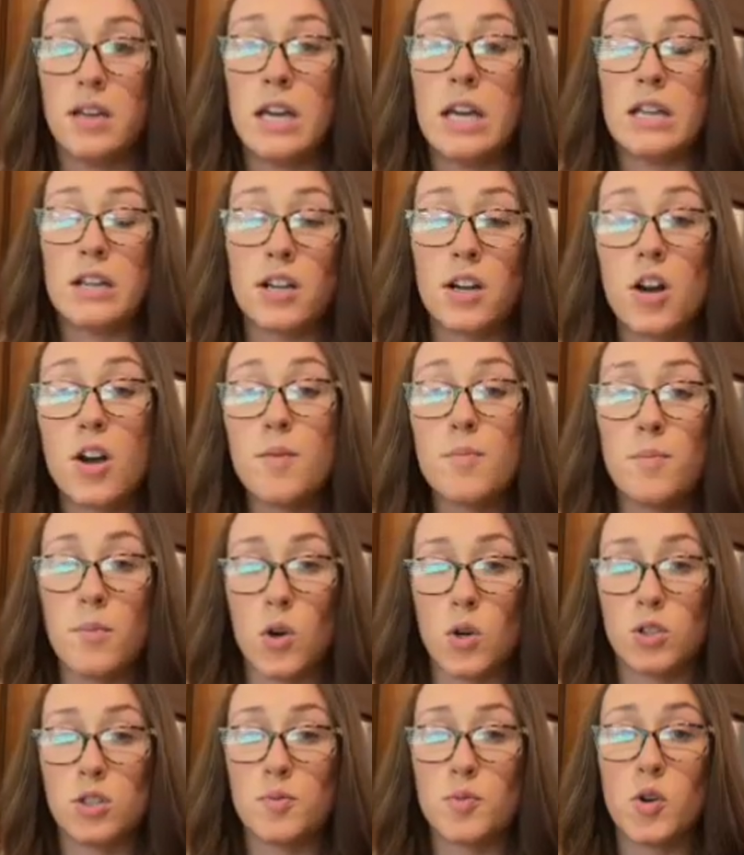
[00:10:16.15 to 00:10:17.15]
There are
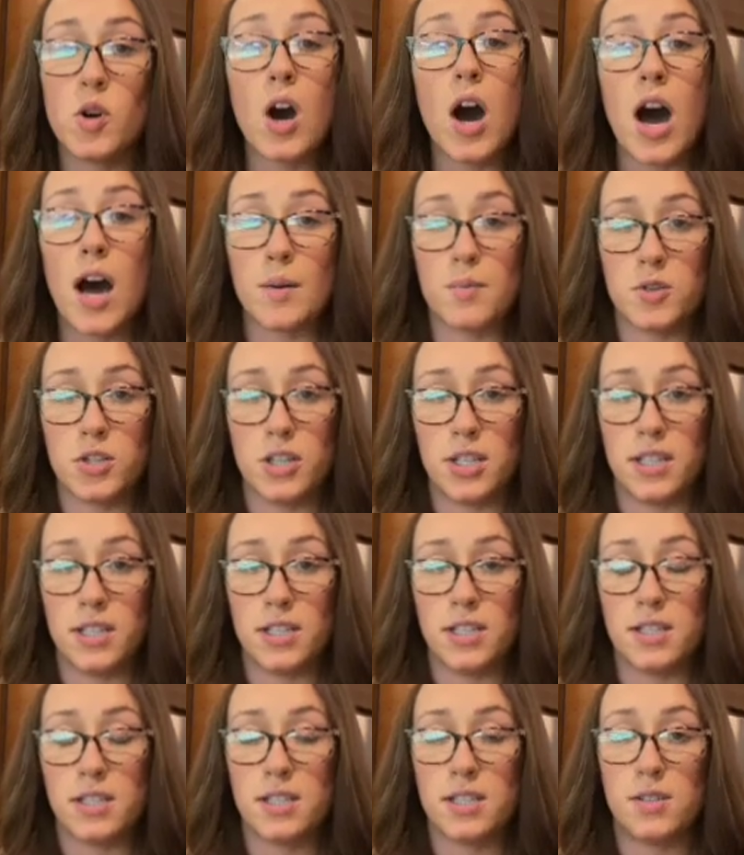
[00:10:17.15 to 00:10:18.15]
multiple
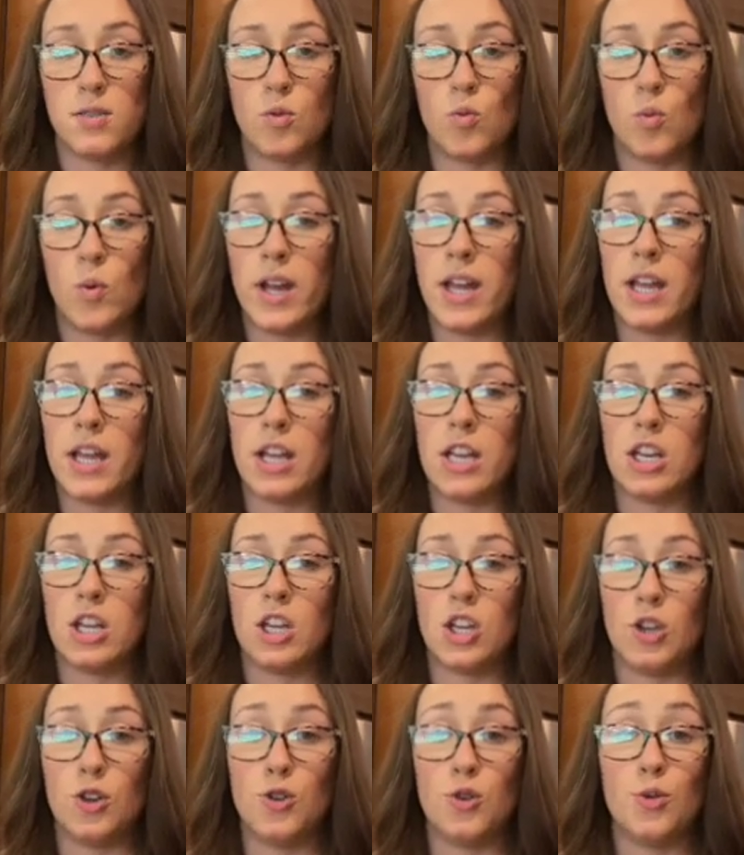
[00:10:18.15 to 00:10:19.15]
options when
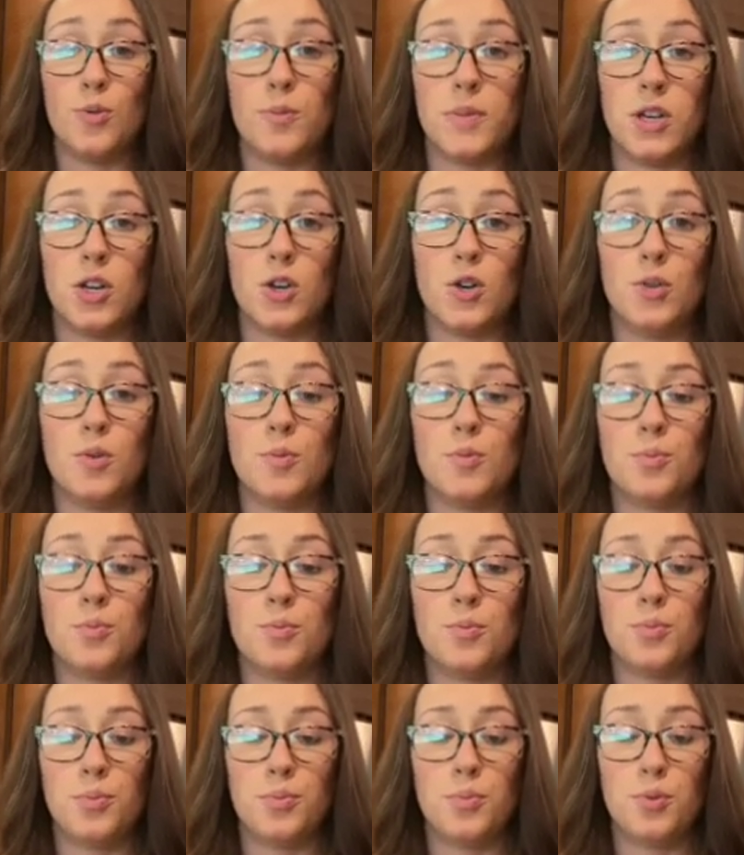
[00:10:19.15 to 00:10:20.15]
you meal
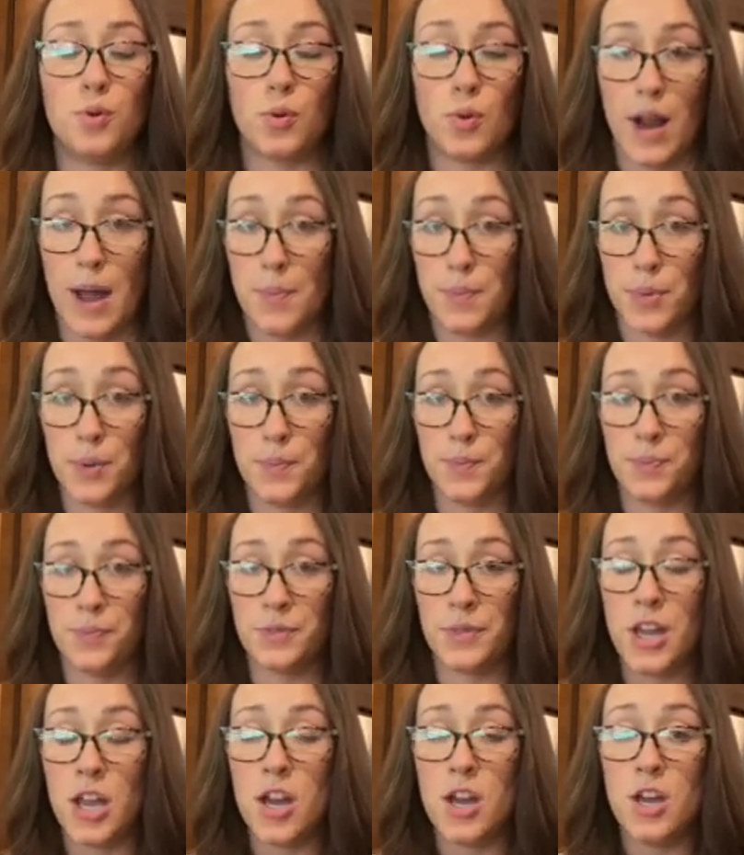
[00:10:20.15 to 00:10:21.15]
prep.
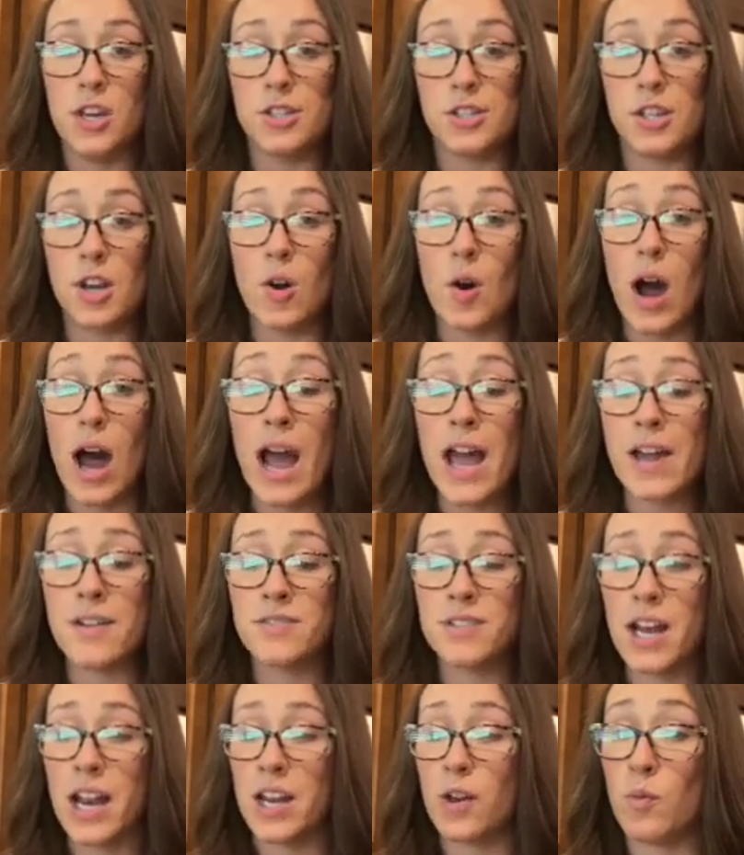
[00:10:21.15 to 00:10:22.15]
So I have
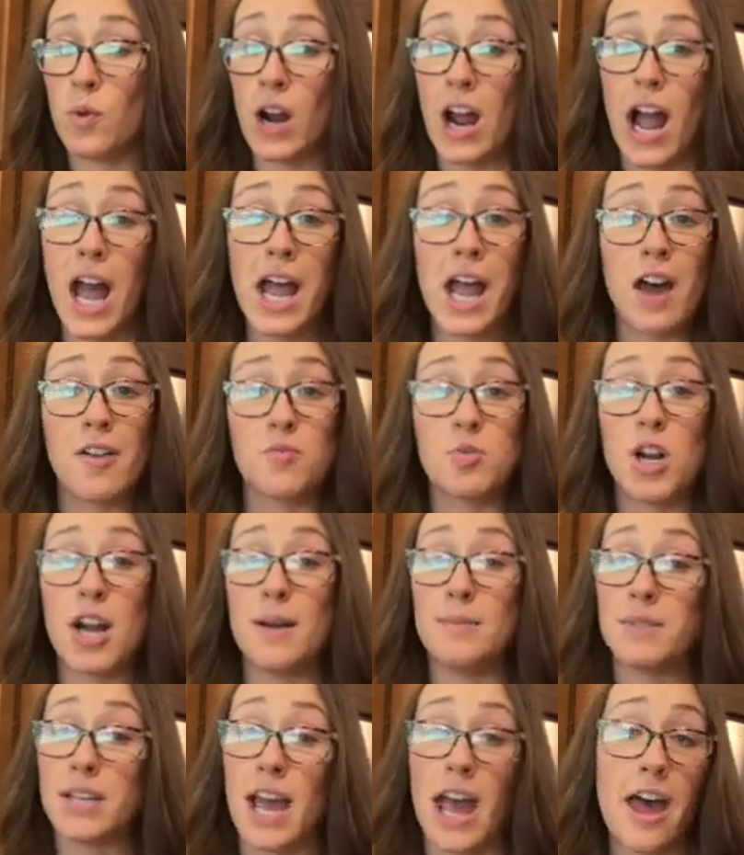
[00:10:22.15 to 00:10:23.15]
done it where I have
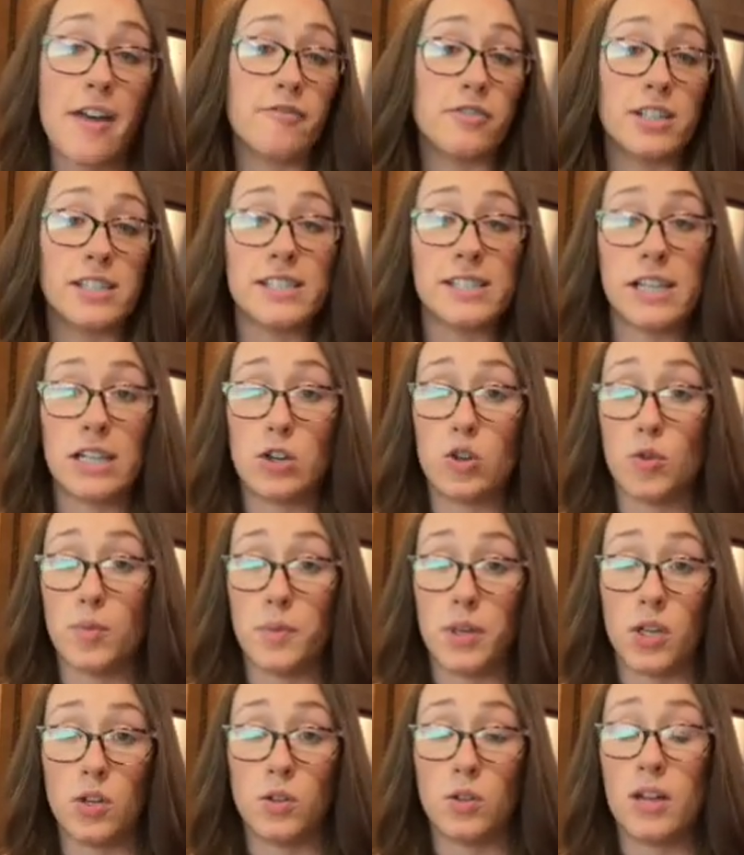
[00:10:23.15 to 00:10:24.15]
prepped every single
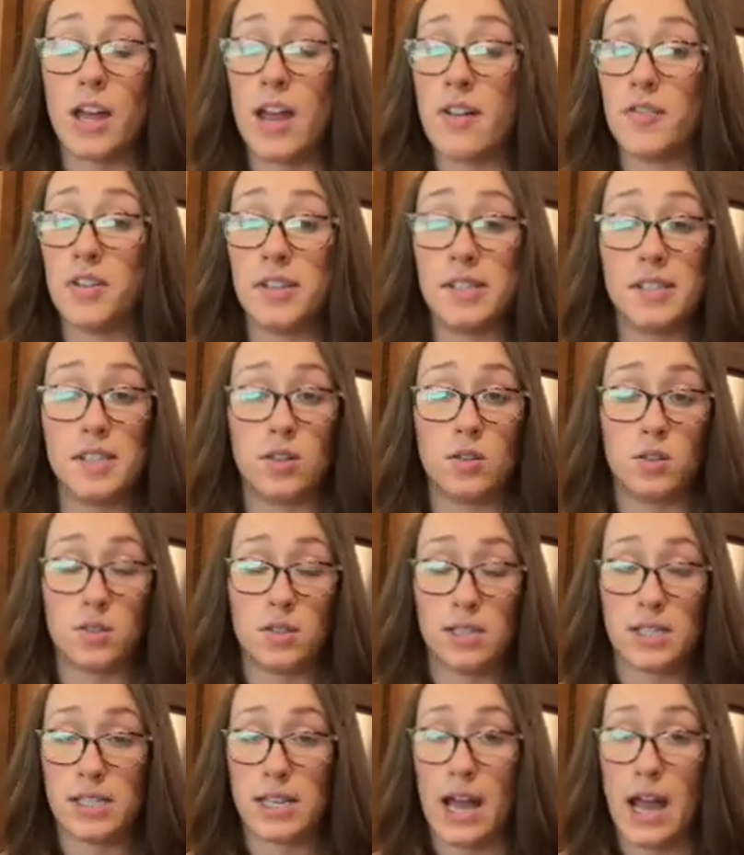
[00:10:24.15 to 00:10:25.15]
meal, every single
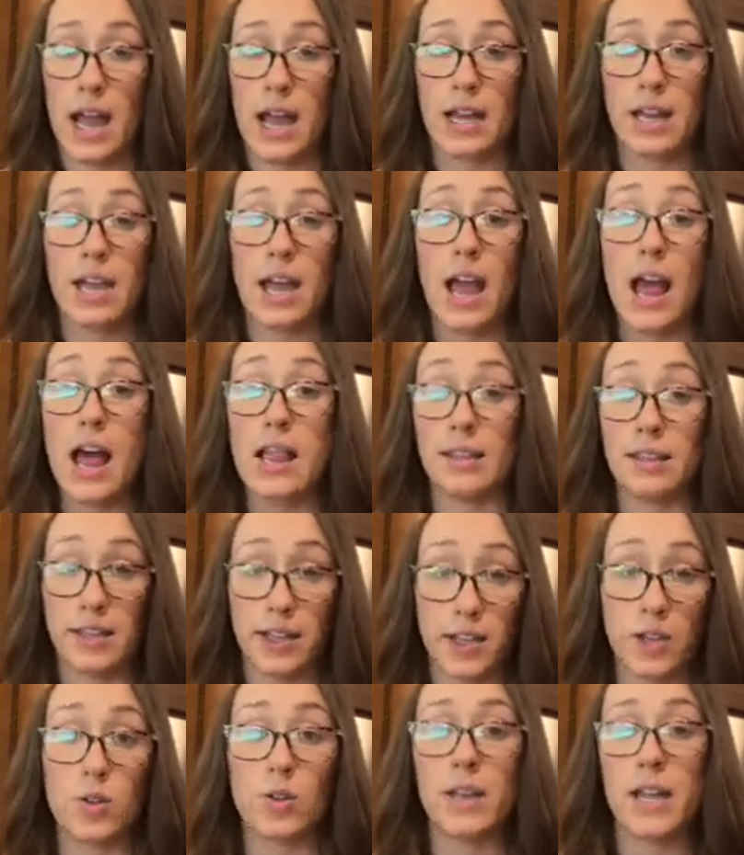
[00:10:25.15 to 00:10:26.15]
snack,
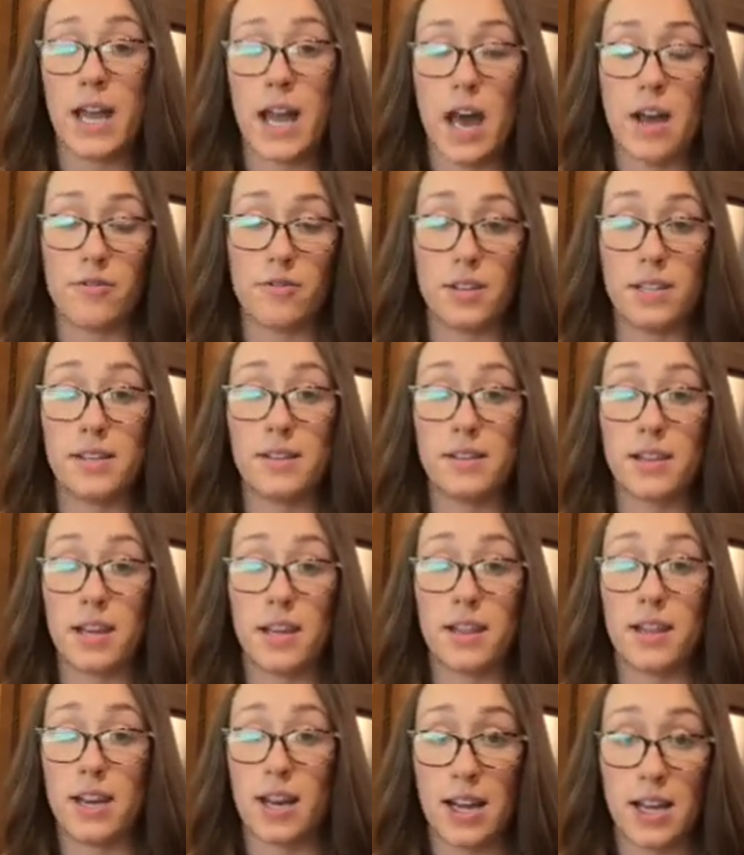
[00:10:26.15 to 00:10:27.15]
literally
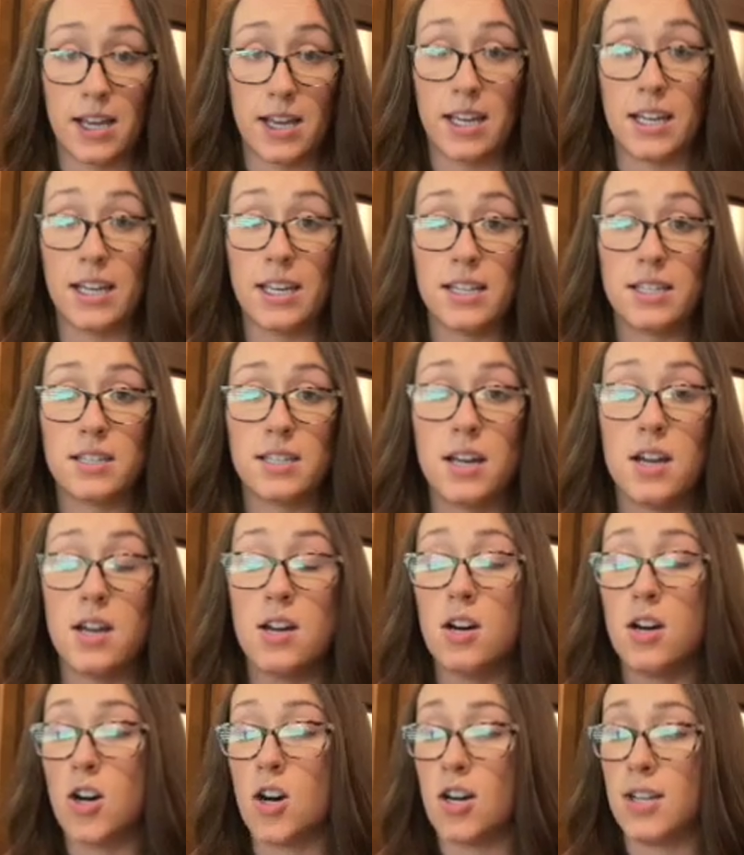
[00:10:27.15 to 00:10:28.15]
everything that I eat
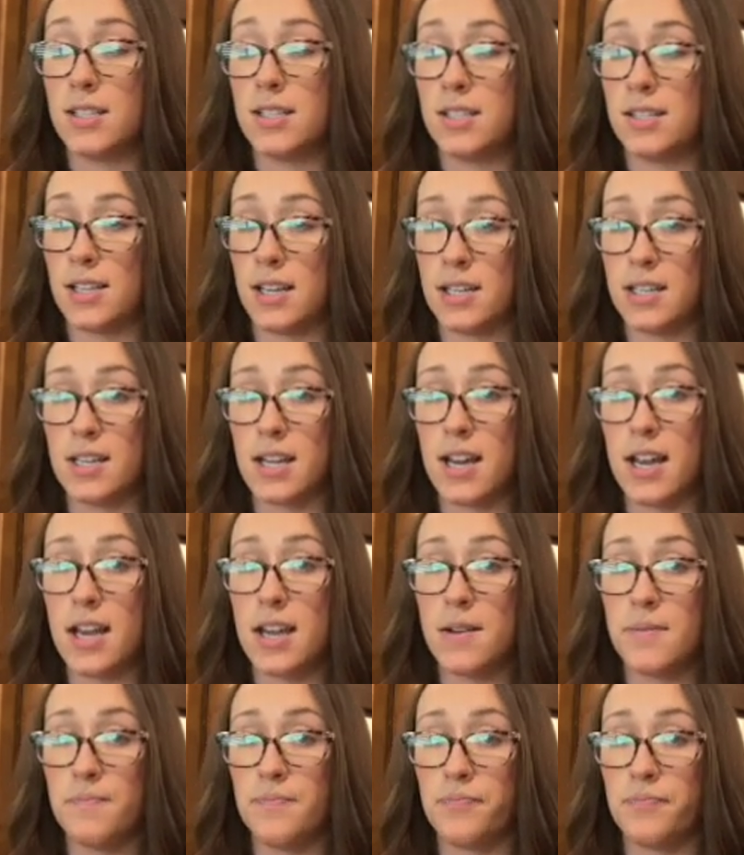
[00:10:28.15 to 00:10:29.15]
on
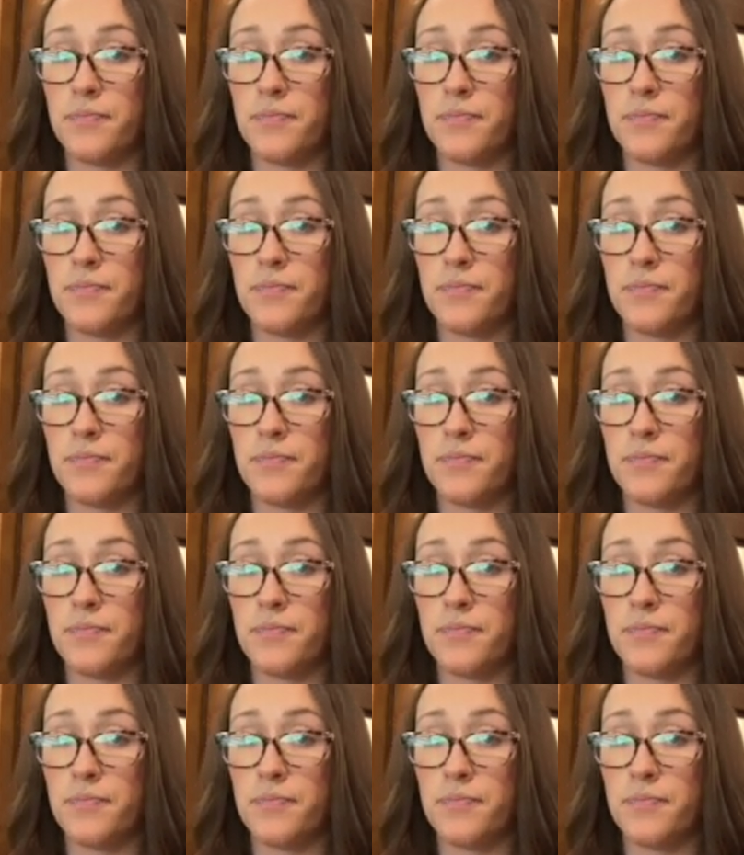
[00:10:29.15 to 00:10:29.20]
Sunday.